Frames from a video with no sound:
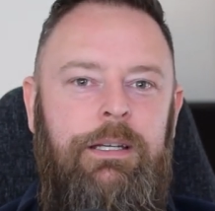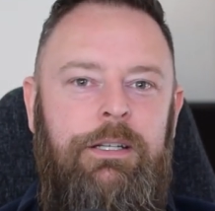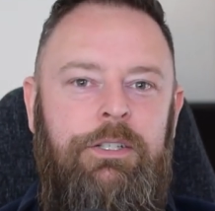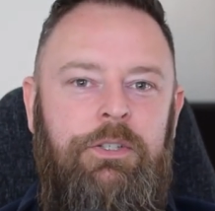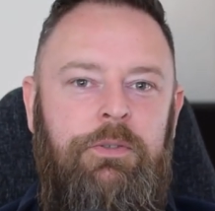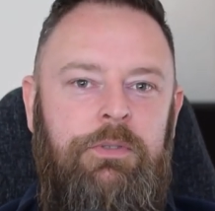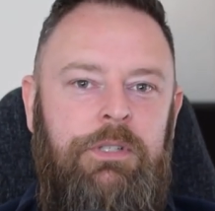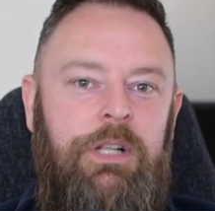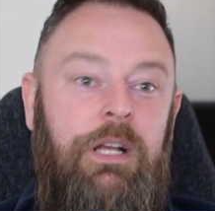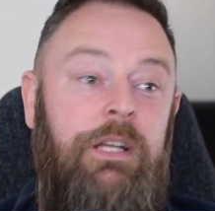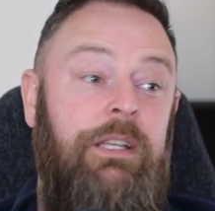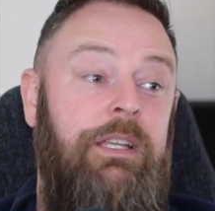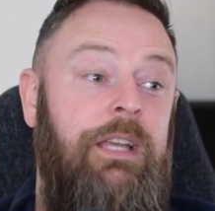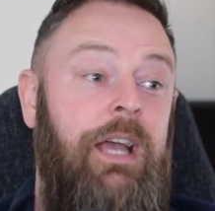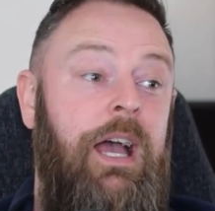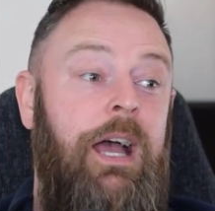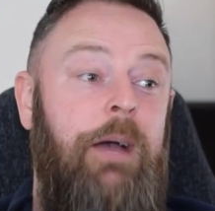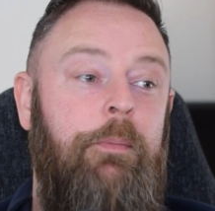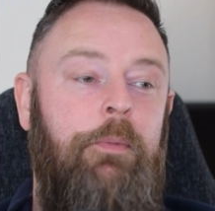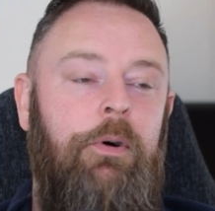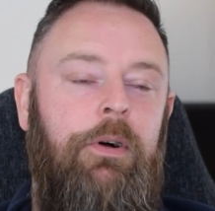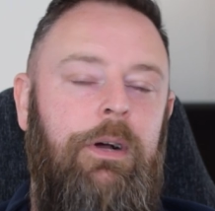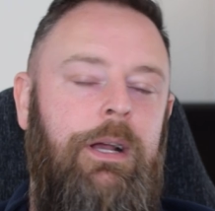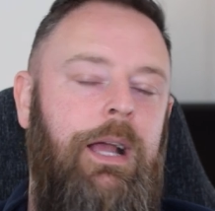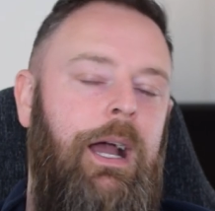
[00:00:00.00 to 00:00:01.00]
She was like,
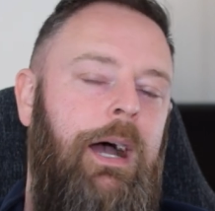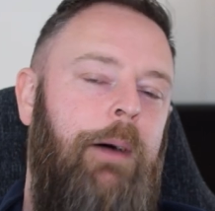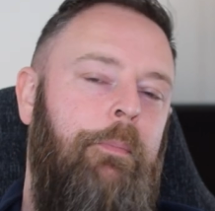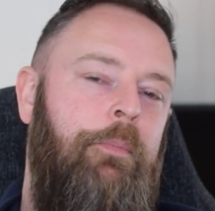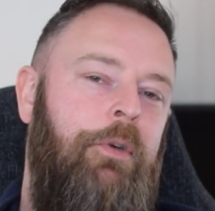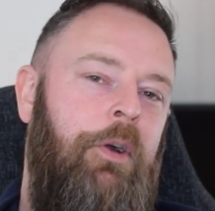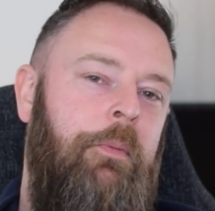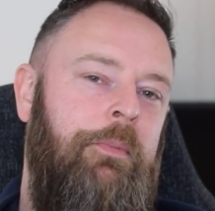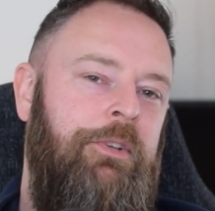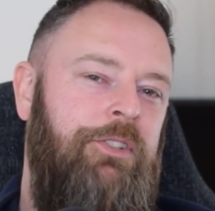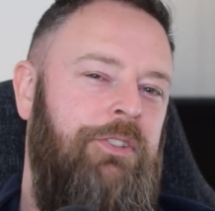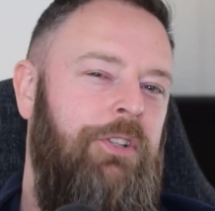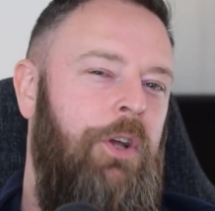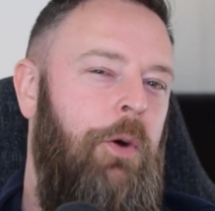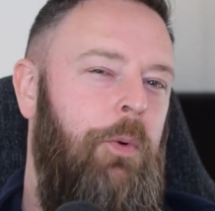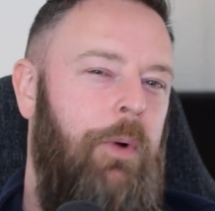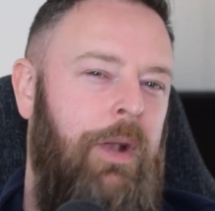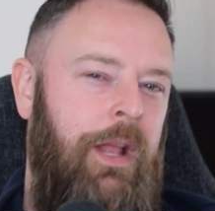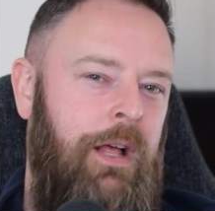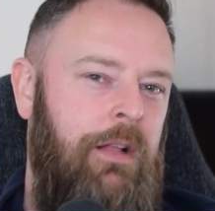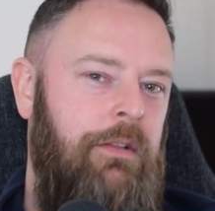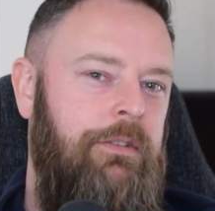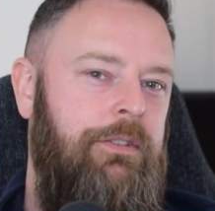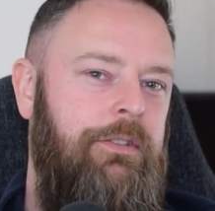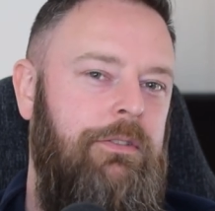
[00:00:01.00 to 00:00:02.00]
Yeah, but I can't promise no
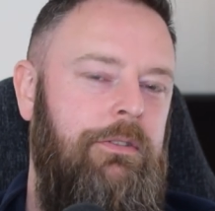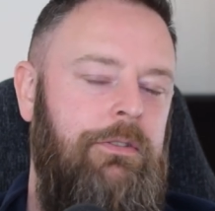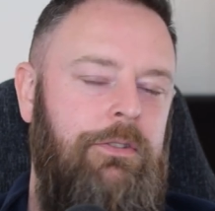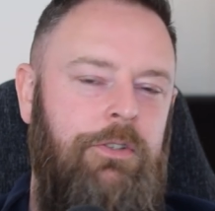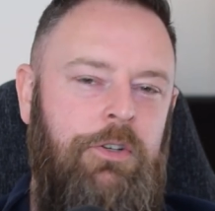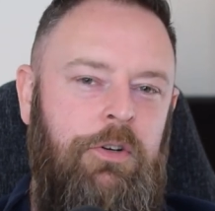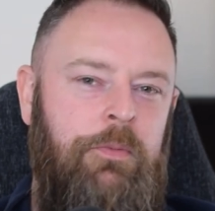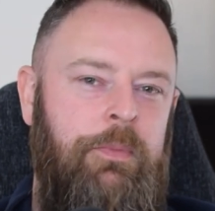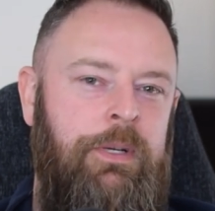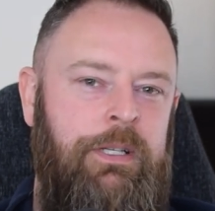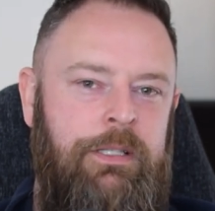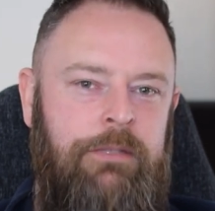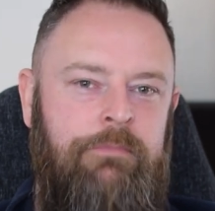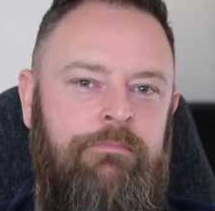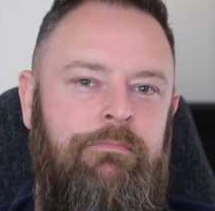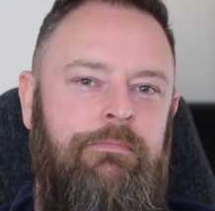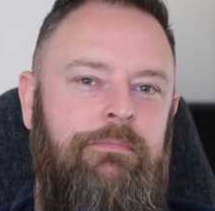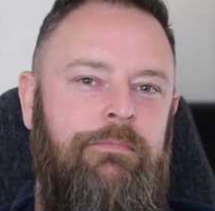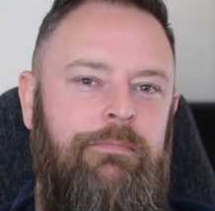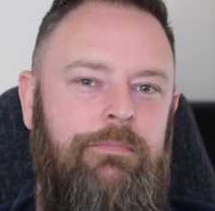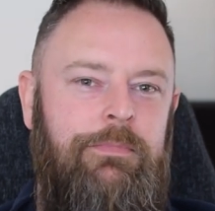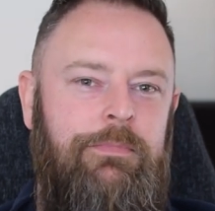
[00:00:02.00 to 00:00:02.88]
one else will come in.